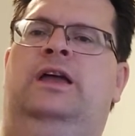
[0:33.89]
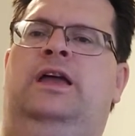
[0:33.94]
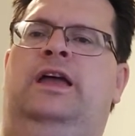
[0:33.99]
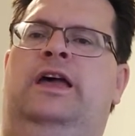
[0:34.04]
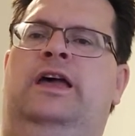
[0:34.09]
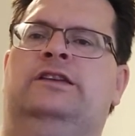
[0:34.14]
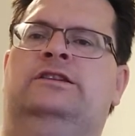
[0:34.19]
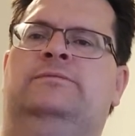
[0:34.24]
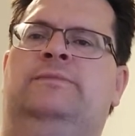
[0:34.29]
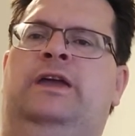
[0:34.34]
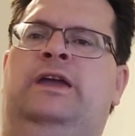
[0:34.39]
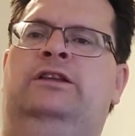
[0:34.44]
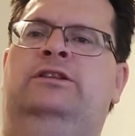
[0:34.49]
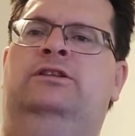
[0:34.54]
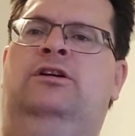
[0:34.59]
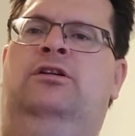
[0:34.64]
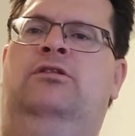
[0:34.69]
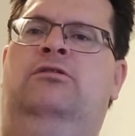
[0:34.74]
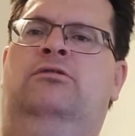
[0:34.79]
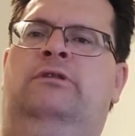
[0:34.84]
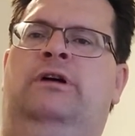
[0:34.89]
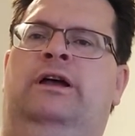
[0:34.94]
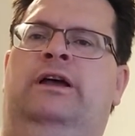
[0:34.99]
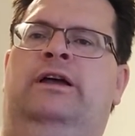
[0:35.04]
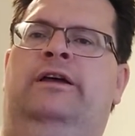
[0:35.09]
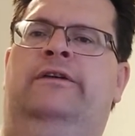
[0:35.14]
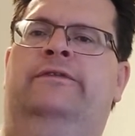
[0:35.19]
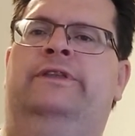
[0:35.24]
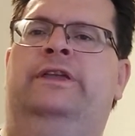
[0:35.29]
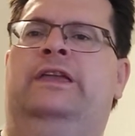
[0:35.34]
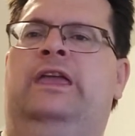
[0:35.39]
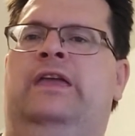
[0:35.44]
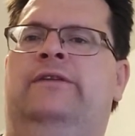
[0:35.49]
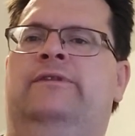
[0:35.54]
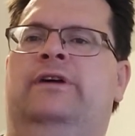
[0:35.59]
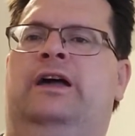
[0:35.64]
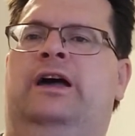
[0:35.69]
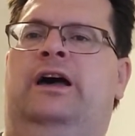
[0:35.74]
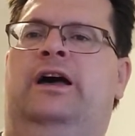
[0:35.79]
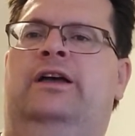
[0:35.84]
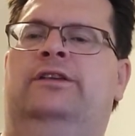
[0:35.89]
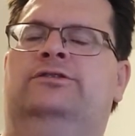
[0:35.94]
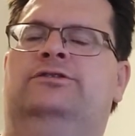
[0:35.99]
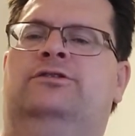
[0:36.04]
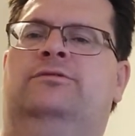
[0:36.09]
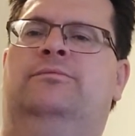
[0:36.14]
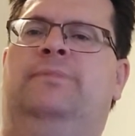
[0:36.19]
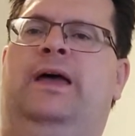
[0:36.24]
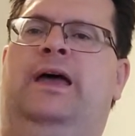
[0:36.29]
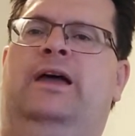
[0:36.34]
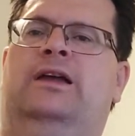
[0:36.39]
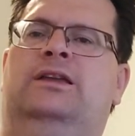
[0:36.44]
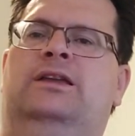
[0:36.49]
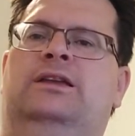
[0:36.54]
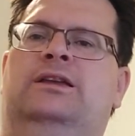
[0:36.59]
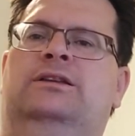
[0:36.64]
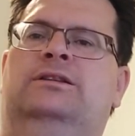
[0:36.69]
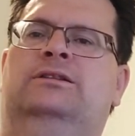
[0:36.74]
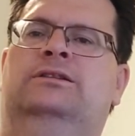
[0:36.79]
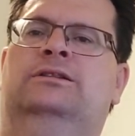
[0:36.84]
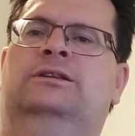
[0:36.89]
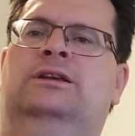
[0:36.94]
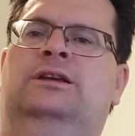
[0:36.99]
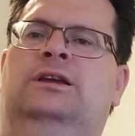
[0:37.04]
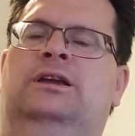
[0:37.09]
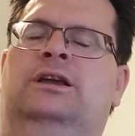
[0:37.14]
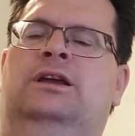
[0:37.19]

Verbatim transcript: As you may know, uh, they gave a concert back in